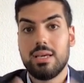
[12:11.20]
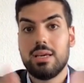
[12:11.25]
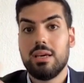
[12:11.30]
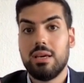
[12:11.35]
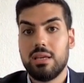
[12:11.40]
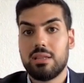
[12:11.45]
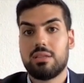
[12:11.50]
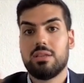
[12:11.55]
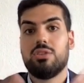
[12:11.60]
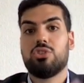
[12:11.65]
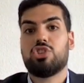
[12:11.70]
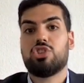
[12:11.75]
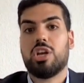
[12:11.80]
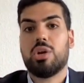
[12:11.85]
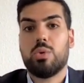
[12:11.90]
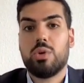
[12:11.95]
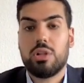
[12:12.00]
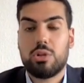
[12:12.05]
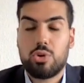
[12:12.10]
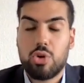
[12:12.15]
It in
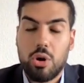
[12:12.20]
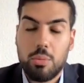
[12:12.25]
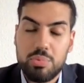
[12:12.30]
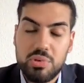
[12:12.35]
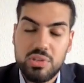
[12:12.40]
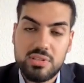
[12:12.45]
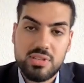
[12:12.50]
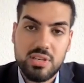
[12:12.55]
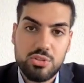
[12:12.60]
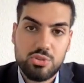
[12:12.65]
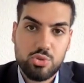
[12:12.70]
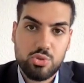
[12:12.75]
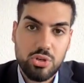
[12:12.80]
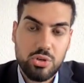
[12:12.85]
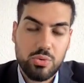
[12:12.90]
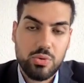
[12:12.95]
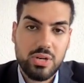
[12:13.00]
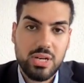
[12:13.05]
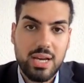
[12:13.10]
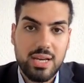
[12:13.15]
general copies and
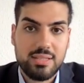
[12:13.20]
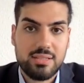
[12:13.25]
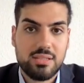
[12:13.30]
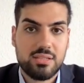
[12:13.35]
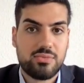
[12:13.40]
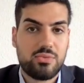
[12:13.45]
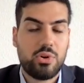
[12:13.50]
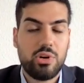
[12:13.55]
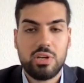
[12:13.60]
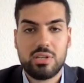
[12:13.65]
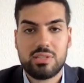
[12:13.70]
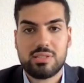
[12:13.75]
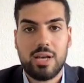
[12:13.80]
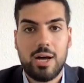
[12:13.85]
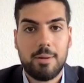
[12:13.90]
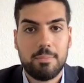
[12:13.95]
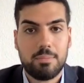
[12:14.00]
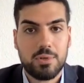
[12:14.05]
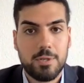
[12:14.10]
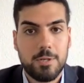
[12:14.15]
synchronizes, for
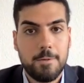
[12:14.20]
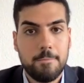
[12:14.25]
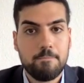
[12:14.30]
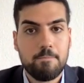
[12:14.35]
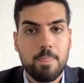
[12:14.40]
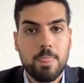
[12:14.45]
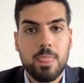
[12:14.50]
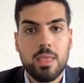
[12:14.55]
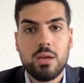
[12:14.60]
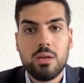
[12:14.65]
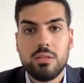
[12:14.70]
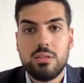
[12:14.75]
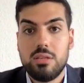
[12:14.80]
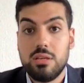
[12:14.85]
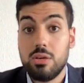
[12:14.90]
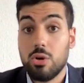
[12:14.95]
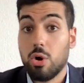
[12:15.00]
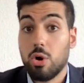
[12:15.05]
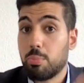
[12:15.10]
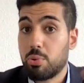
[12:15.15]
example,
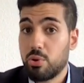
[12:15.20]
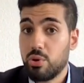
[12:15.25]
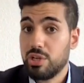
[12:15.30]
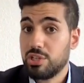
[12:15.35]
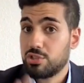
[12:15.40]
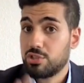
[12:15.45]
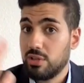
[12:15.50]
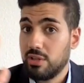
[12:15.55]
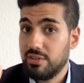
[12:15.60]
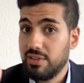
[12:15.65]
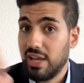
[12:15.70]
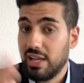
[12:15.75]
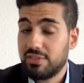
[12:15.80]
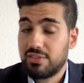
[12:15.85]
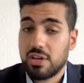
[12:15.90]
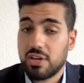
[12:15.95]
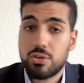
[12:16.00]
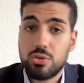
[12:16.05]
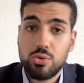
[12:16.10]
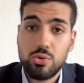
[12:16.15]
the operational
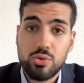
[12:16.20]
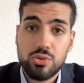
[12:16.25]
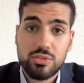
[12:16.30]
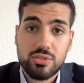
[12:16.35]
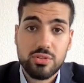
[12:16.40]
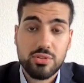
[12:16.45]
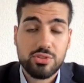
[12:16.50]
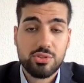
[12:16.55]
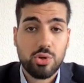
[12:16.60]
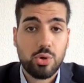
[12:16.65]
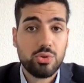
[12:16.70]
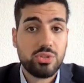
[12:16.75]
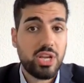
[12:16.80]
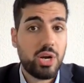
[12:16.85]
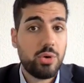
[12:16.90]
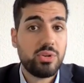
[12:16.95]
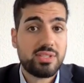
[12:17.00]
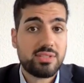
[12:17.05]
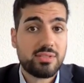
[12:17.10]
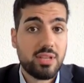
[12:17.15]
delta queues. So
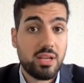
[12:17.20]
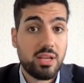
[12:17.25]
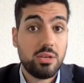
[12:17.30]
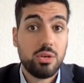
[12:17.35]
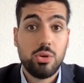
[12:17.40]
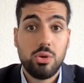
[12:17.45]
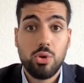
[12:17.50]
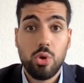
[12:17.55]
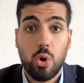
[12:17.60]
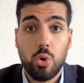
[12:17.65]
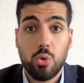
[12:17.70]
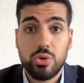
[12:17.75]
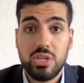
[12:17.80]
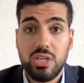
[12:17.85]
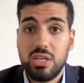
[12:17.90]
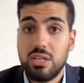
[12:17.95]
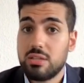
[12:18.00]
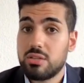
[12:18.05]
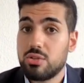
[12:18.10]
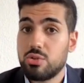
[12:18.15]
there is then no
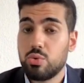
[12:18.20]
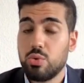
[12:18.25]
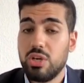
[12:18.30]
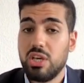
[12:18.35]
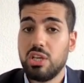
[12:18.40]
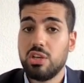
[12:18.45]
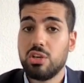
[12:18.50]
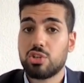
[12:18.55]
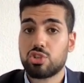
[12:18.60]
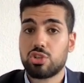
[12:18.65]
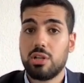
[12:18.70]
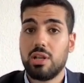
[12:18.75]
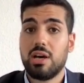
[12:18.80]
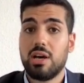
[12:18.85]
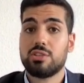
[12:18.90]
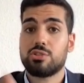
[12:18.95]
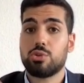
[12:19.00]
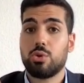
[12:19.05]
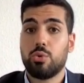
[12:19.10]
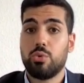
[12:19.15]
need to
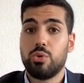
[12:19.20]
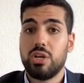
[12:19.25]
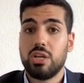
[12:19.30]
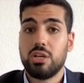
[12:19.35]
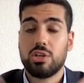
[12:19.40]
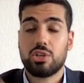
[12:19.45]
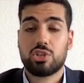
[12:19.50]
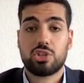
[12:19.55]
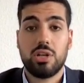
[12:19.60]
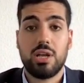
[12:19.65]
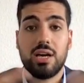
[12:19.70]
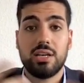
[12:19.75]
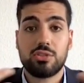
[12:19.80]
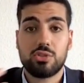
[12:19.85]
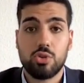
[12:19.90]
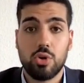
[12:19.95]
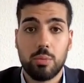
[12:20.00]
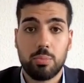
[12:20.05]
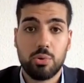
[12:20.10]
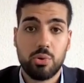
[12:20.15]
initialize or
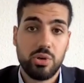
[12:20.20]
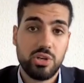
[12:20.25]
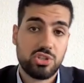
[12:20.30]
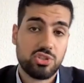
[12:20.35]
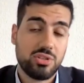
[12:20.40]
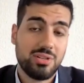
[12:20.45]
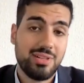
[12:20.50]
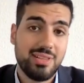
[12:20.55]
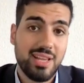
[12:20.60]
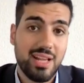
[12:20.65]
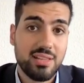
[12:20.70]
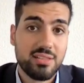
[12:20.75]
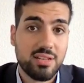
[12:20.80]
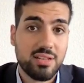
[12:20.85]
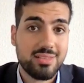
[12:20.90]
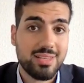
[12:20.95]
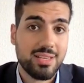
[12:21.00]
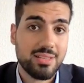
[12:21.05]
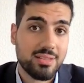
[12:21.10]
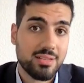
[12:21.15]
reinitialize the operational
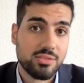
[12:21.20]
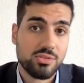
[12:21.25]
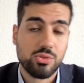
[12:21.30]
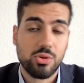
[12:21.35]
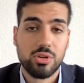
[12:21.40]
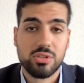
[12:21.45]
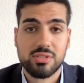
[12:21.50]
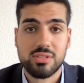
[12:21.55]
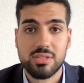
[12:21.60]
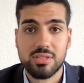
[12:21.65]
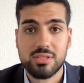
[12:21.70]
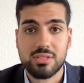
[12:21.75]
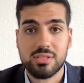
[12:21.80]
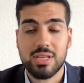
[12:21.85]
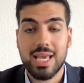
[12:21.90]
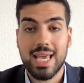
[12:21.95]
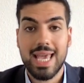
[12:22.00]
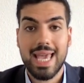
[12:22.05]
delta data sources.